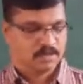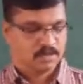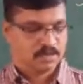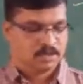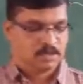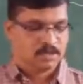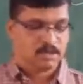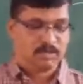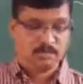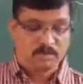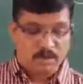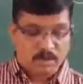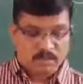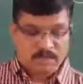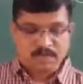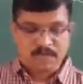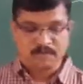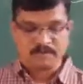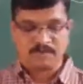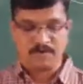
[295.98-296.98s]
So most
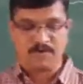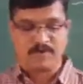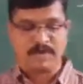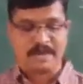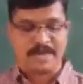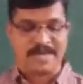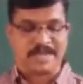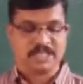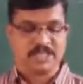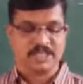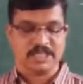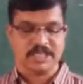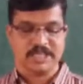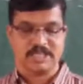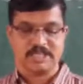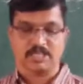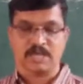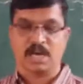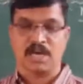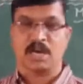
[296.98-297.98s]
of our
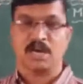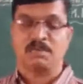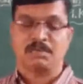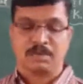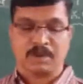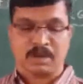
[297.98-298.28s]
actions are